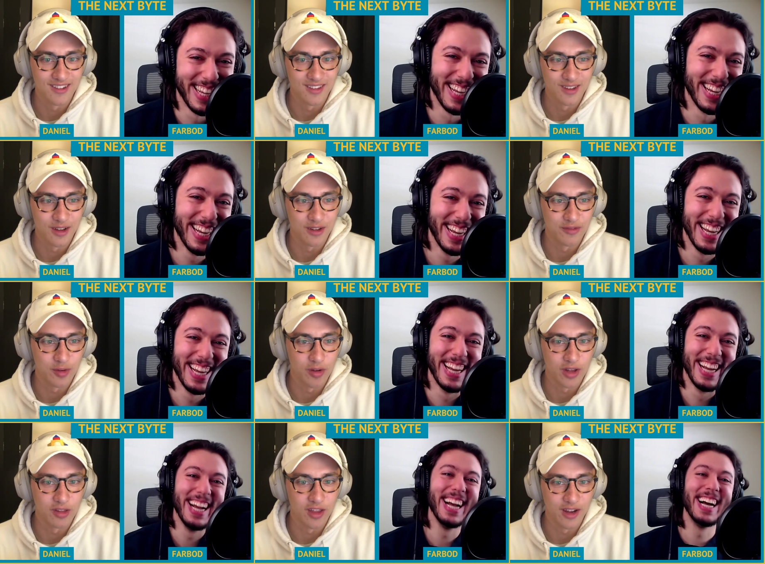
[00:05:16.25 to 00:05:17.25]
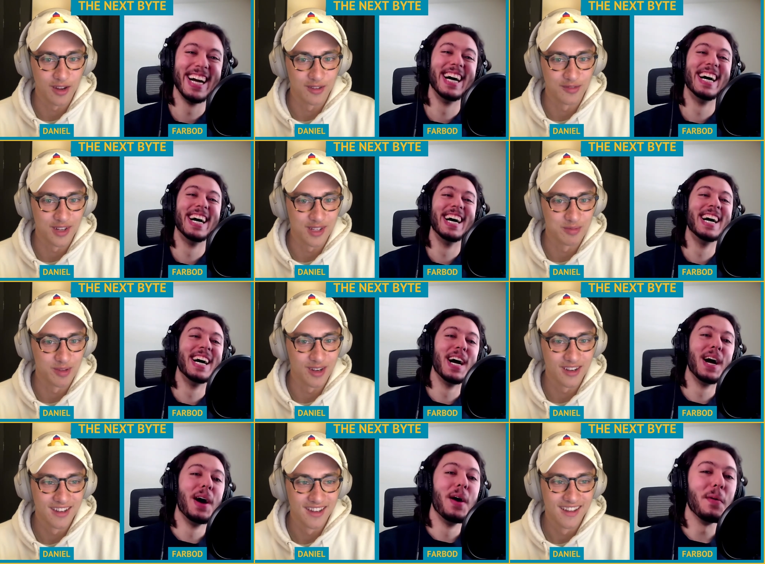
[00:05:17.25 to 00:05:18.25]
Speaker 1: looking for what you like on Facebook.
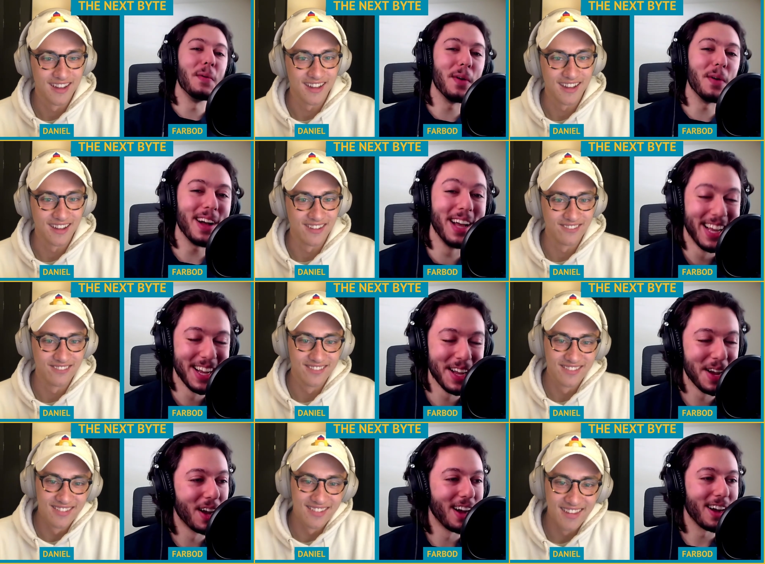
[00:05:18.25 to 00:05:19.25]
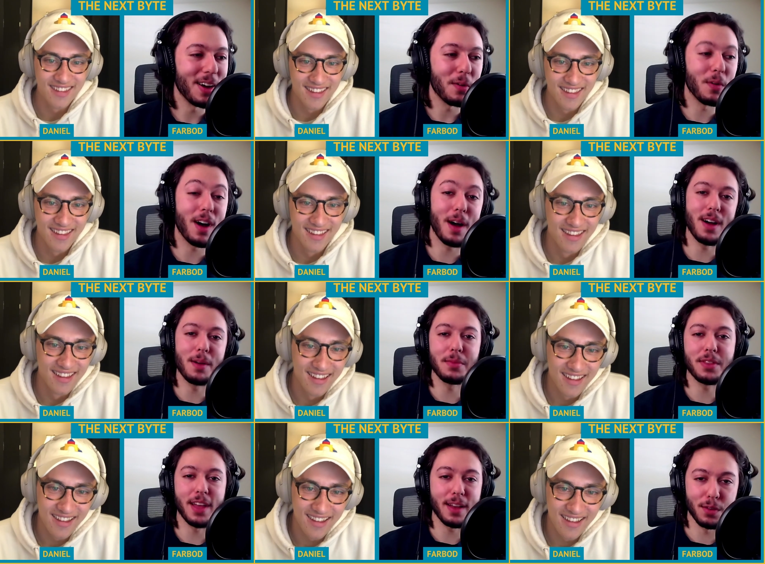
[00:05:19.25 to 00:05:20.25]
Um, well, I'm, I'm
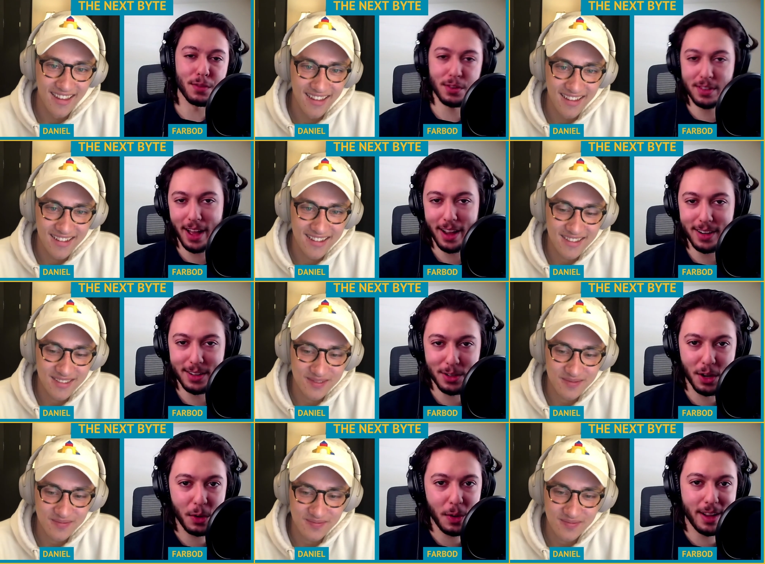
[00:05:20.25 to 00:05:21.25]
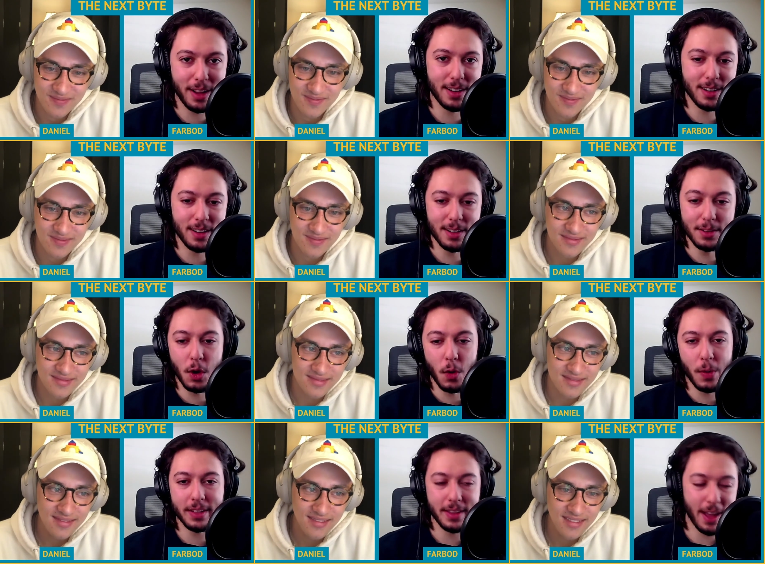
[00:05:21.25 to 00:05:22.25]
thankful for that, you know, and
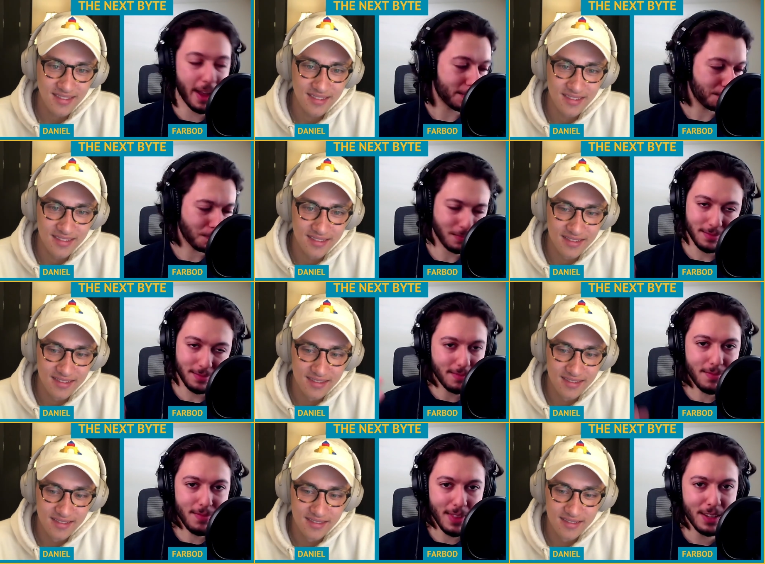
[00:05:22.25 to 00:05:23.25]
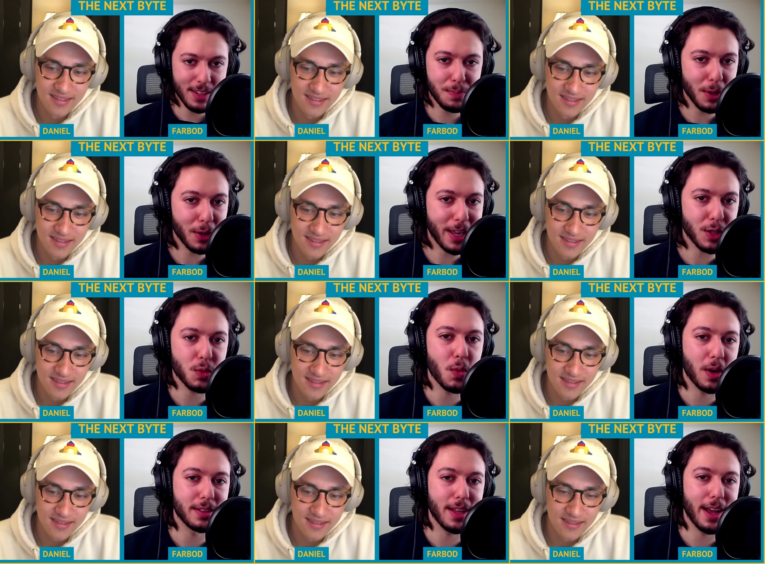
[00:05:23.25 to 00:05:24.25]
knowing that if Bill Gates
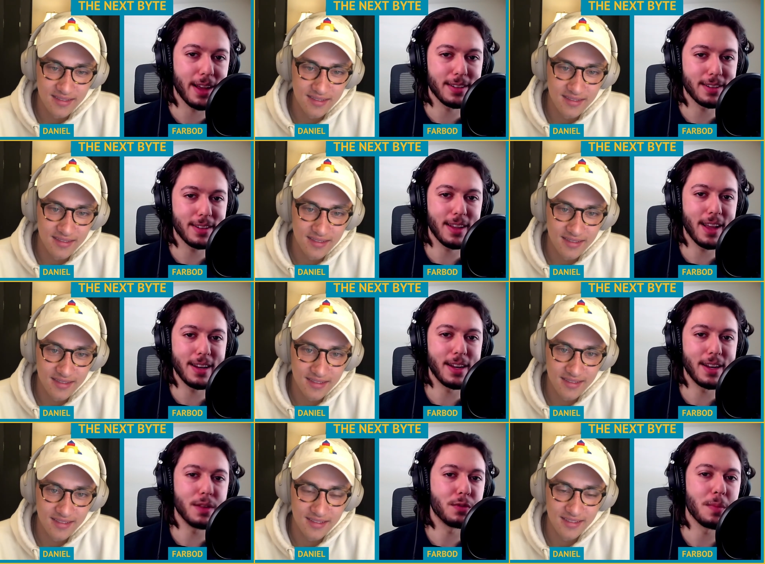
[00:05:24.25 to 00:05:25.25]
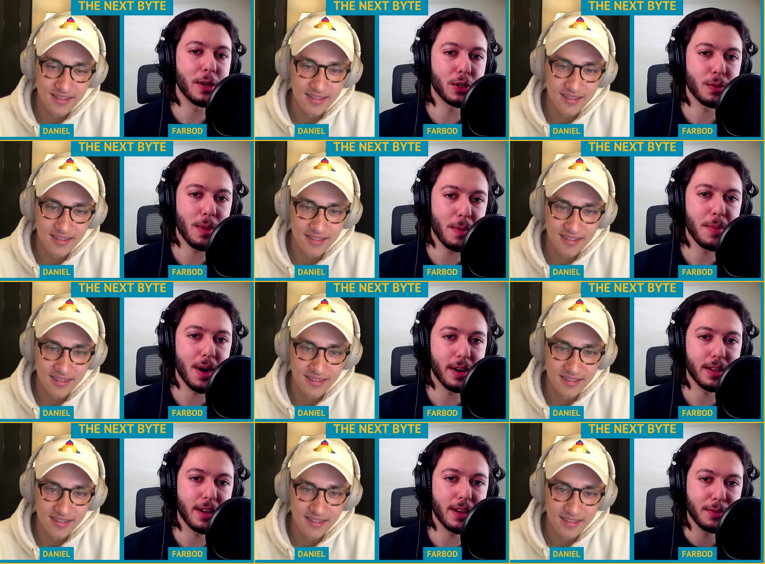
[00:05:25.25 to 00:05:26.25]
wanted that and any information about my body,
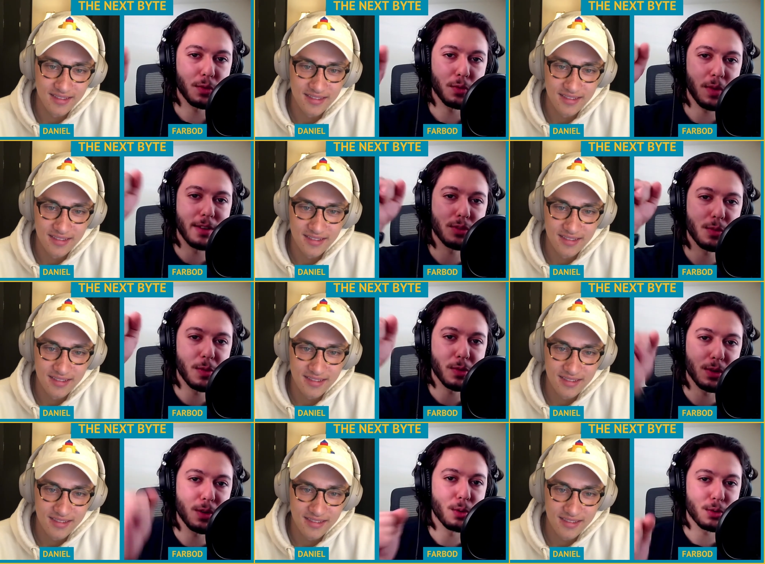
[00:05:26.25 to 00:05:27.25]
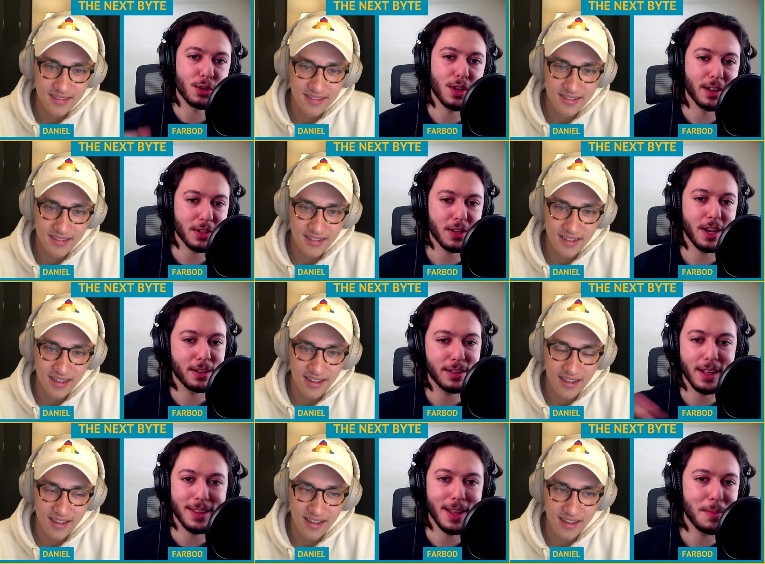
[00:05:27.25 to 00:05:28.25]
he'd have to run after me with an ultrasonic scanner.
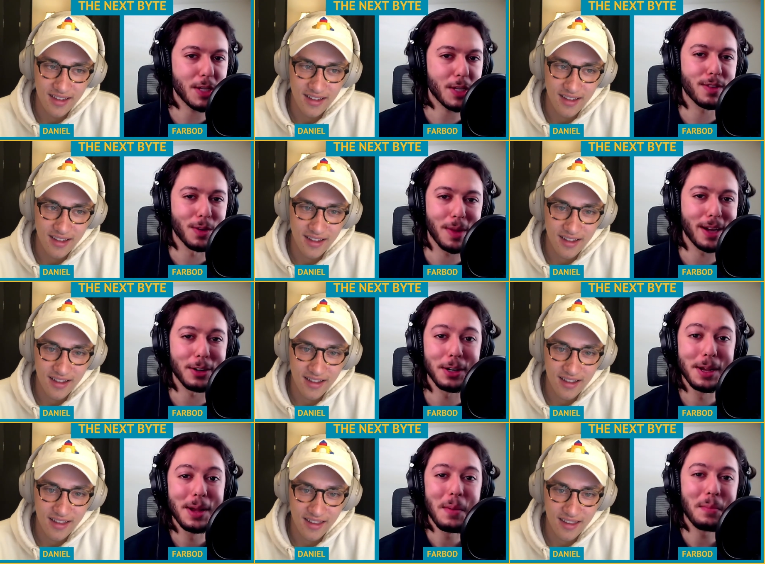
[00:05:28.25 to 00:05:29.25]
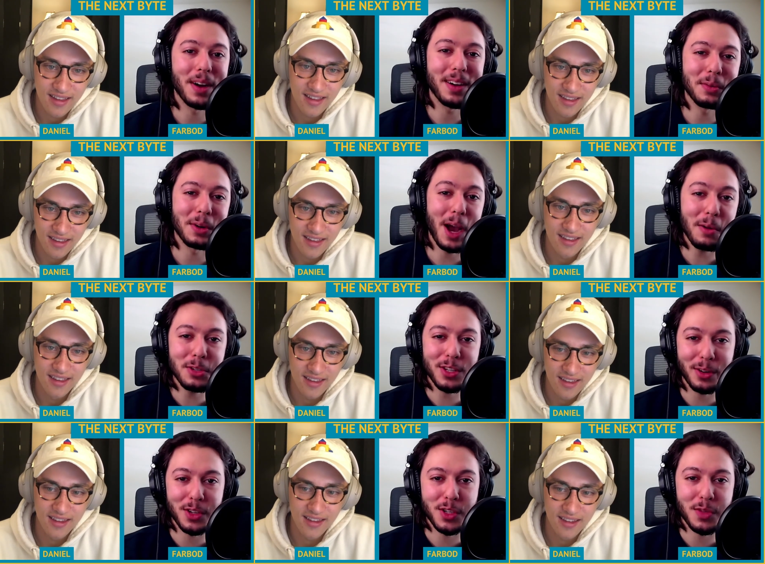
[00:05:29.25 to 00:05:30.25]
That, that makes me feel better. But what I was
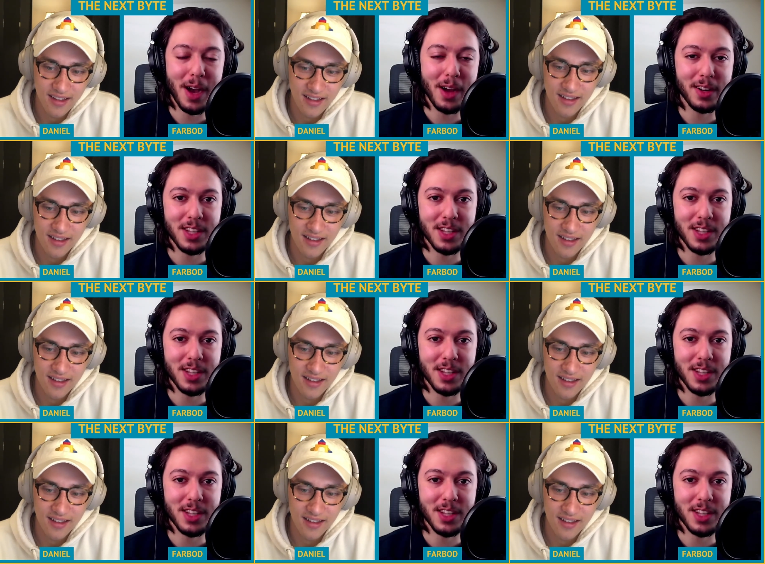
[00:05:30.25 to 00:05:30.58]
curious about is,